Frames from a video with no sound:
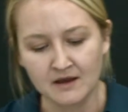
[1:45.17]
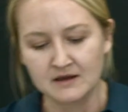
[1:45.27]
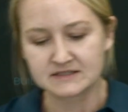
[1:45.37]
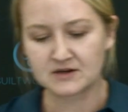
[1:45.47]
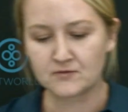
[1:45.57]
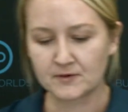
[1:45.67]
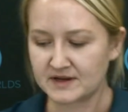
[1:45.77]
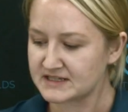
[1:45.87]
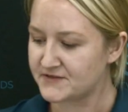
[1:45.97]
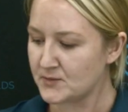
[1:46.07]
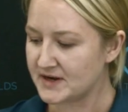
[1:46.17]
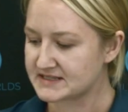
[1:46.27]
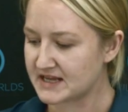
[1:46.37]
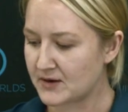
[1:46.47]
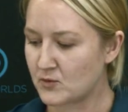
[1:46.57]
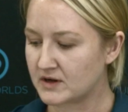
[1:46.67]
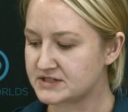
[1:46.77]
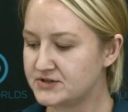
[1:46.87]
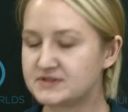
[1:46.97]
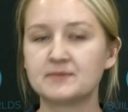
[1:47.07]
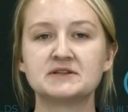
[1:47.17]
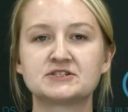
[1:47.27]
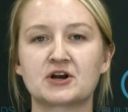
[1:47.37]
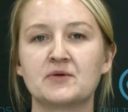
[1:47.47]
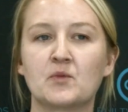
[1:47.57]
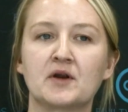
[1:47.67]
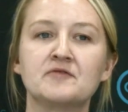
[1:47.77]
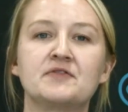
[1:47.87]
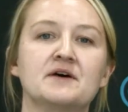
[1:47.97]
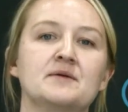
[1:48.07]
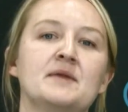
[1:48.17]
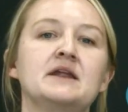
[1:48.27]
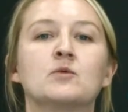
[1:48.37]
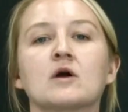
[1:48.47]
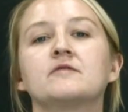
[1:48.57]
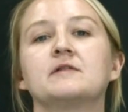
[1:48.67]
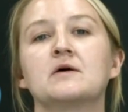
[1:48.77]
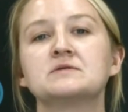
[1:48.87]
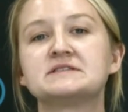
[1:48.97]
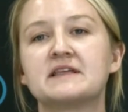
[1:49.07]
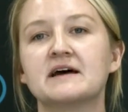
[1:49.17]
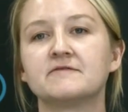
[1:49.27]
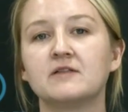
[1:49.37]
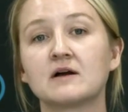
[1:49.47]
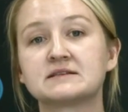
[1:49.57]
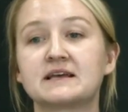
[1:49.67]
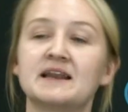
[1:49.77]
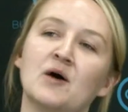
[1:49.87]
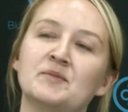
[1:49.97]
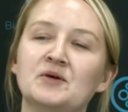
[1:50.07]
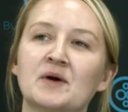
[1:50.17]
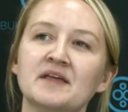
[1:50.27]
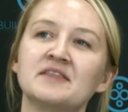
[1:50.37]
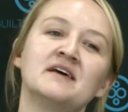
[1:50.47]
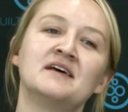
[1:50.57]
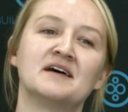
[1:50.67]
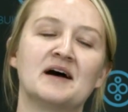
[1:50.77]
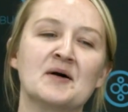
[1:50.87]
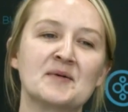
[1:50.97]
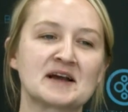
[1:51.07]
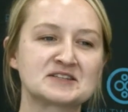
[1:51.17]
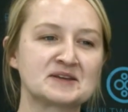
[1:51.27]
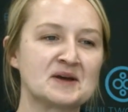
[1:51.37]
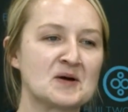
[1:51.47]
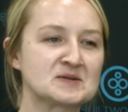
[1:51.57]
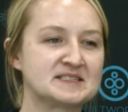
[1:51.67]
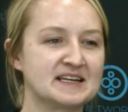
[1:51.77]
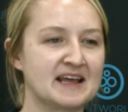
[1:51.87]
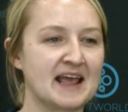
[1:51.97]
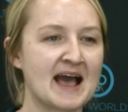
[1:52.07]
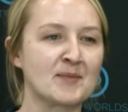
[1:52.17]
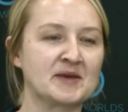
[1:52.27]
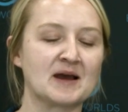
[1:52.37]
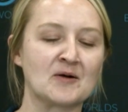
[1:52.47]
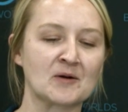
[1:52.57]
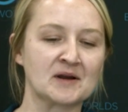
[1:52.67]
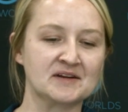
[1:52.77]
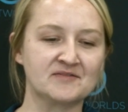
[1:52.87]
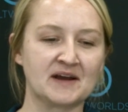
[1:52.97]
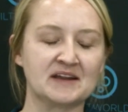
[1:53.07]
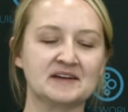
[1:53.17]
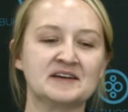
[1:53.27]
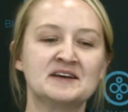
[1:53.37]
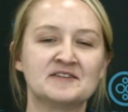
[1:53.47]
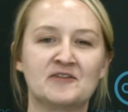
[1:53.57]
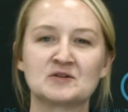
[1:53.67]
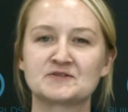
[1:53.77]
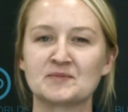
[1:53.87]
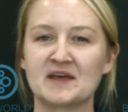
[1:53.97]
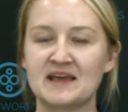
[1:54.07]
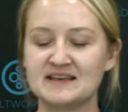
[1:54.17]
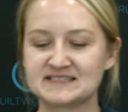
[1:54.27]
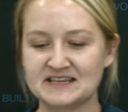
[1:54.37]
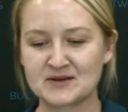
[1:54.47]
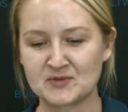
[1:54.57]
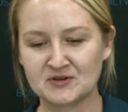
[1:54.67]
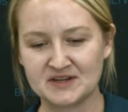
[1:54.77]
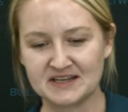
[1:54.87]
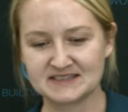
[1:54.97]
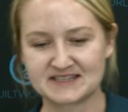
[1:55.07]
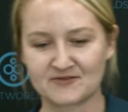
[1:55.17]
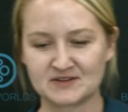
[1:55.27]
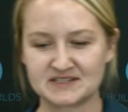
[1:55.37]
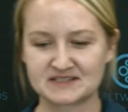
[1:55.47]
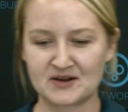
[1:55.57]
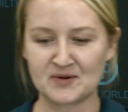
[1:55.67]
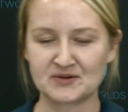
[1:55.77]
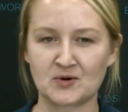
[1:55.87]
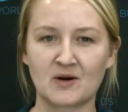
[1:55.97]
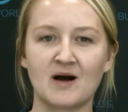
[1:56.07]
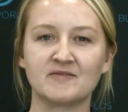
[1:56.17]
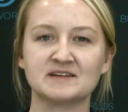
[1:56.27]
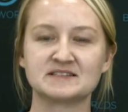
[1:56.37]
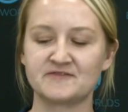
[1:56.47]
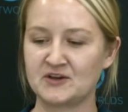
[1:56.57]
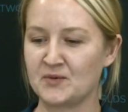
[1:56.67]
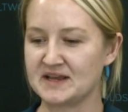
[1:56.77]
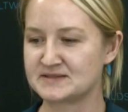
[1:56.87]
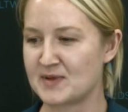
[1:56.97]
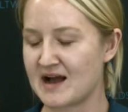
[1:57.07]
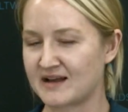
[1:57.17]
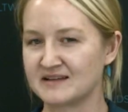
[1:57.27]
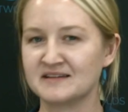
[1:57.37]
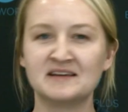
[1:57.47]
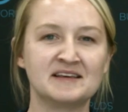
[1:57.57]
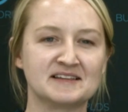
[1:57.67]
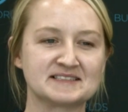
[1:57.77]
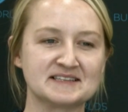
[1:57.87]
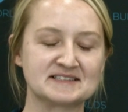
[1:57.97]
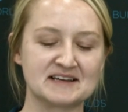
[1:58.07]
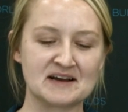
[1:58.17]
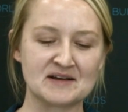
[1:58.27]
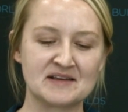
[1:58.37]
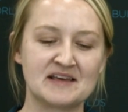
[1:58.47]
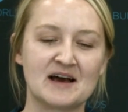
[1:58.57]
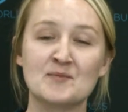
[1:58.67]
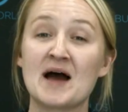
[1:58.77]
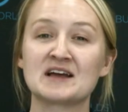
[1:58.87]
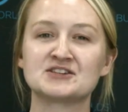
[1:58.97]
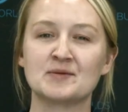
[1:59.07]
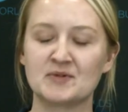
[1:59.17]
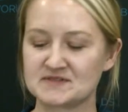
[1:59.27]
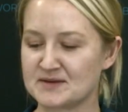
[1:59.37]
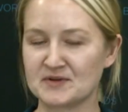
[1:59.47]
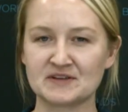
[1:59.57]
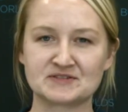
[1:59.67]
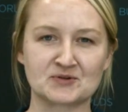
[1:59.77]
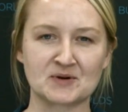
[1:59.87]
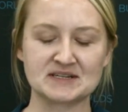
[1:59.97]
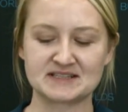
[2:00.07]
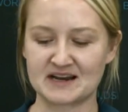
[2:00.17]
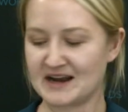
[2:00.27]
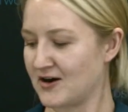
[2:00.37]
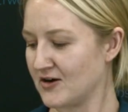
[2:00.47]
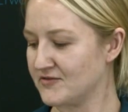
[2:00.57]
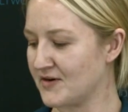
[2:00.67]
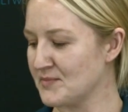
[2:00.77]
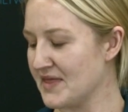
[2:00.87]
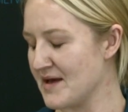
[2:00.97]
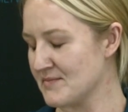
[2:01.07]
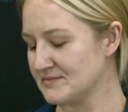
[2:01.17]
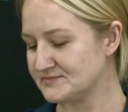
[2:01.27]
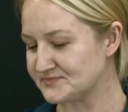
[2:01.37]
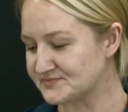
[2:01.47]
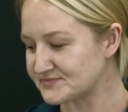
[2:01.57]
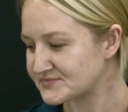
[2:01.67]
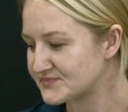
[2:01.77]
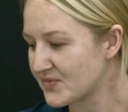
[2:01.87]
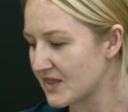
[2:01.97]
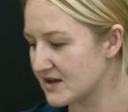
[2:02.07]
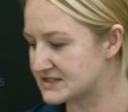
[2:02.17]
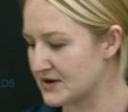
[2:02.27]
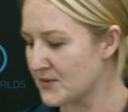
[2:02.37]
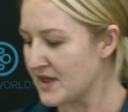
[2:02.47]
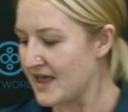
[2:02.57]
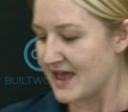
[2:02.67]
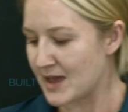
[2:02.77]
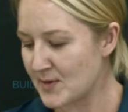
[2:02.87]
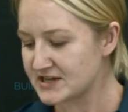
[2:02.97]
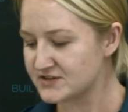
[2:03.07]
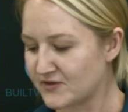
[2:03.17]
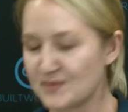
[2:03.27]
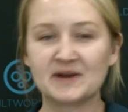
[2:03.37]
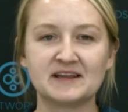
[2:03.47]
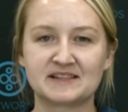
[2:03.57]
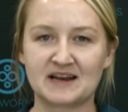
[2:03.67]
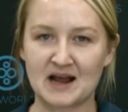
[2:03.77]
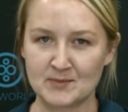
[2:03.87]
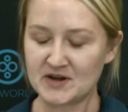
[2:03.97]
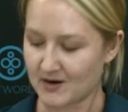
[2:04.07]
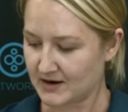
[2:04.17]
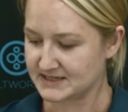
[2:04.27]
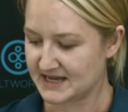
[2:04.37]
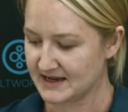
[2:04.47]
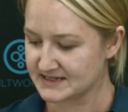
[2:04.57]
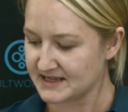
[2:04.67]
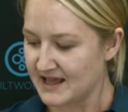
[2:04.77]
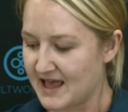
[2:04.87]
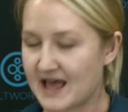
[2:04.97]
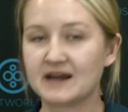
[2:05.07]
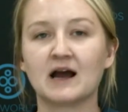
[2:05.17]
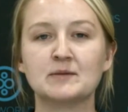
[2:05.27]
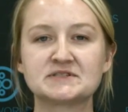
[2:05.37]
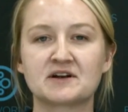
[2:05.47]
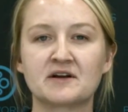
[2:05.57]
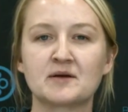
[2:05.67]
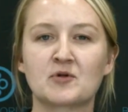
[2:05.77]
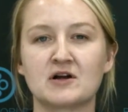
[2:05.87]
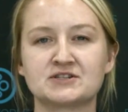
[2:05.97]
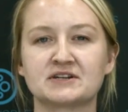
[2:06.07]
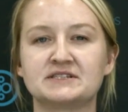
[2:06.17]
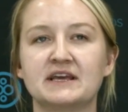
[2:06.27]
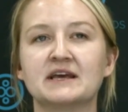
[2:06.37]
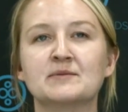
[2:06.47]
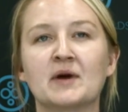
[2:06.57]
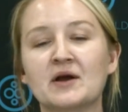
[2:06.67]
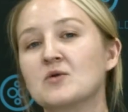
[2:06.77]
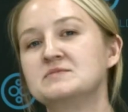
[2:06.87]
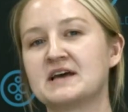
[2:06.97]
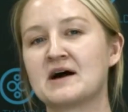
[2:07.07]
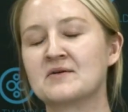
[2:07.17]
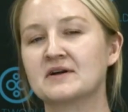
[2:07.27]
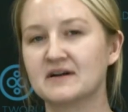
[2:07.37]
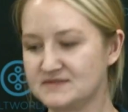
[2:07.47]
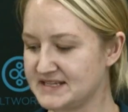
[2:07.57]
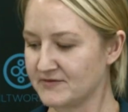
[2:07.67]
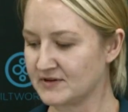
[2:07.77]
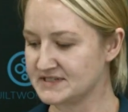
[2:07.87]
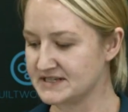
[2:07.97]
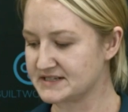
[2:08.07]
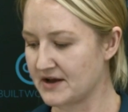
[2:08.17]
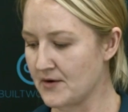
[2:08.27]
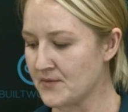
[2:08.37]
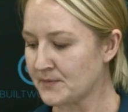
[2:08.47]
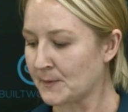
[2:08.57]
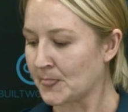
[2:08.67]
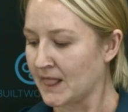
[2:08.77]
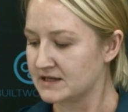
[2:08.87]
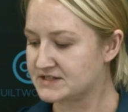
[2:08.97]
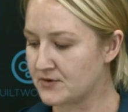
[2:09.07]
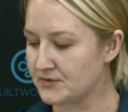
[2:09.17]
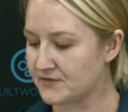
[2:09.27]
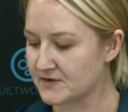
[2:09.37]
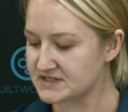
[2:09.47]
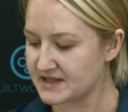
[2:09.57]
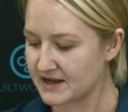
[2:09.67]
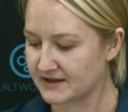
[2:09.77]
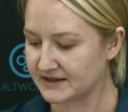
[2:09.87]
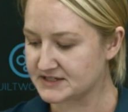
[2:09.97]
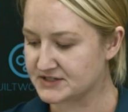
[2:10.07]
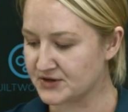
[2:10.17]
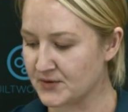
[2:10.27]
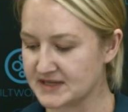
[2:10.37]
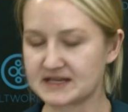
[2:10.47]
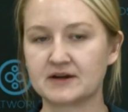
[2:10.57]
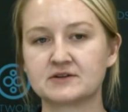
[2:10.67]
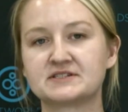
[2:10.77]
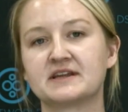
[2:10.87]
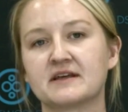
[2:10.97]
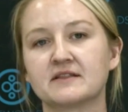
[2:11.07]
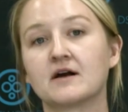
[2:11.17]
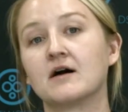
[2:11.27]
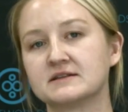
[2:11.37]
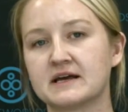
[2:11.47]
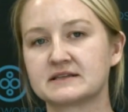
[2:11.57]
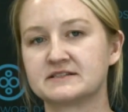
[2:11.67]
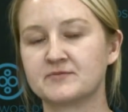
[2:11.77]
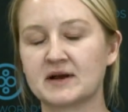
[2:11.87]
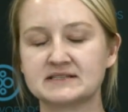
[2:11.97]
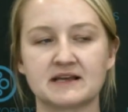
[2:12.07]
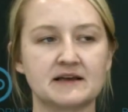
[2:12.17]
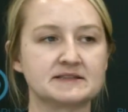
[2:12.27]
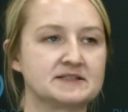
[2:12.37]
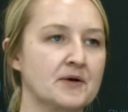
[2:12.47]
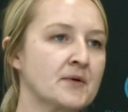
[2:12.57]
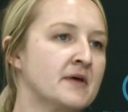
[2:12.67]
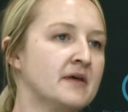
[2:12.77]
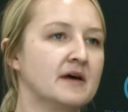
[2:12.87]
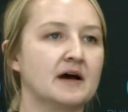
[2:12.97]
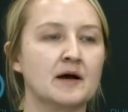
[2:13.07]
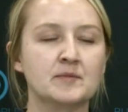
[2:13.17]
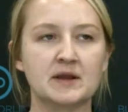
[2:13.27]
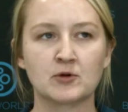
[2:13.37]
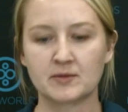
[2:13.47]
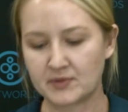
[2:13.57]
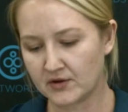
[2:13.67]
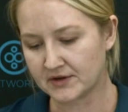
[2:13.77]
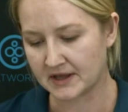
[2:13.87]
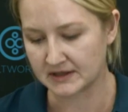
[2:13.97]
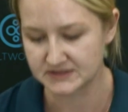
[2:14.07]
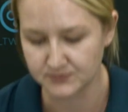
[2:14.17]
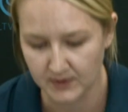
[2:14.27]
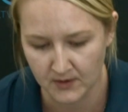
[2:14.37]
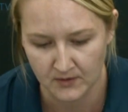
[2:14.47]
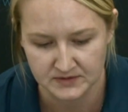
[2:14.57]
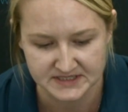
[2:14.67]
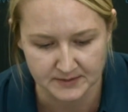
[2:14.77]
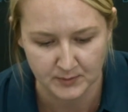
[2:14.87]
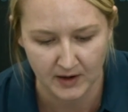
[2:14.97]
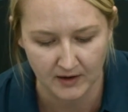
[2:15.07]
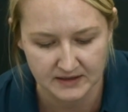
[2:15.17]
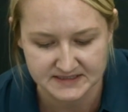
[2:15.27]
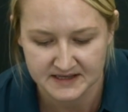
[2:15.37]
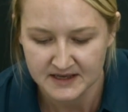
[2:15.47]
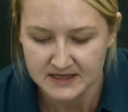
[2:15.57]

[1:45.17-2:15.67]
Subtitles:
So for the next few minutes, I want to demonstrate one of the many workflows that Flux can help you with. We actually hosted a happy hour and invited folks from the AEC community in San Francisco into our office a few weeks back, and this is a mashup of some of the stories that I heard from them. So imagine for a minute that I'm an architect, and I'm starting a project in my hometown of San Francisco. So the first thing I'd like to do is understand the context of my site, so neighboring buildings, roads, and parks.